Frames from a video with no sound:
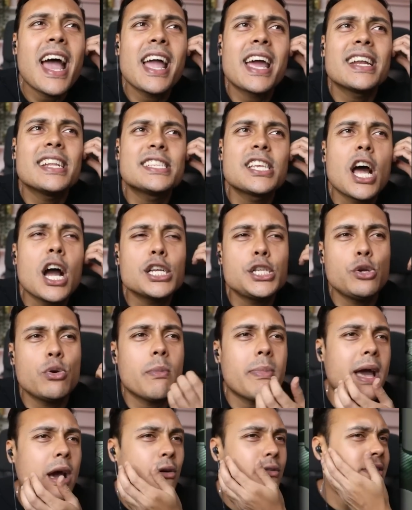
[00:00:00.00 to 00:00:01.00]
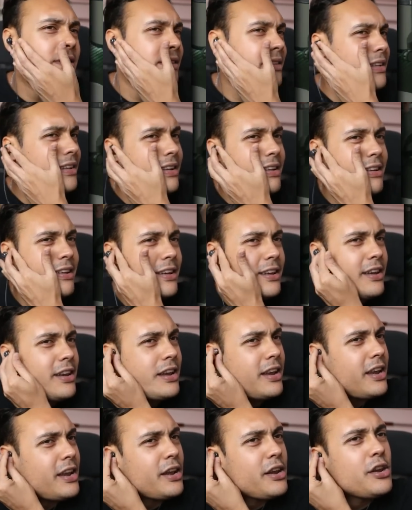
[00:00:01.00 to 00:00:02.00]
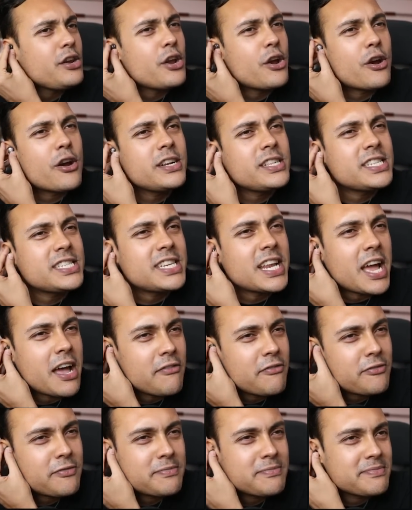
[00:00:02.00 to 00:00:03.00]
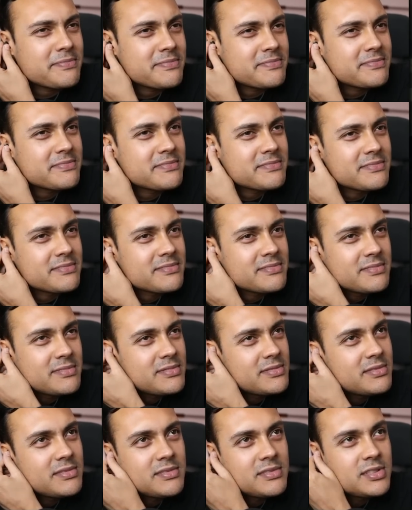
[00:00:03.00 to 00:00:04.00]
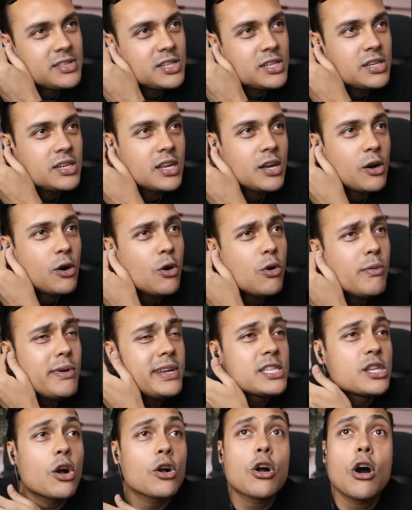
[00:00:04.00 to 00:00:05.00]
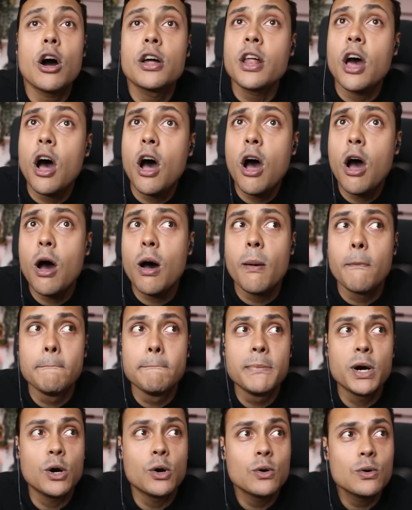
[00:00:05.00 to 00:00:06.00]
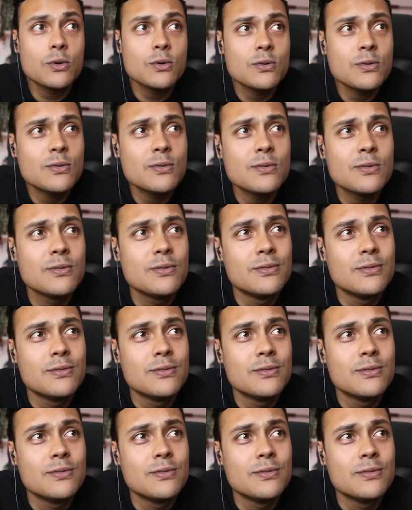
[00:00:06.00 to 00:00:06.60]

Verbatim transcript: I gotta talk to you about. Can wait a sec. Nerd stuff. Mm-hmm. Thank you, uh, Doc. Oh, he's not got an arm. Here, Doctor oh.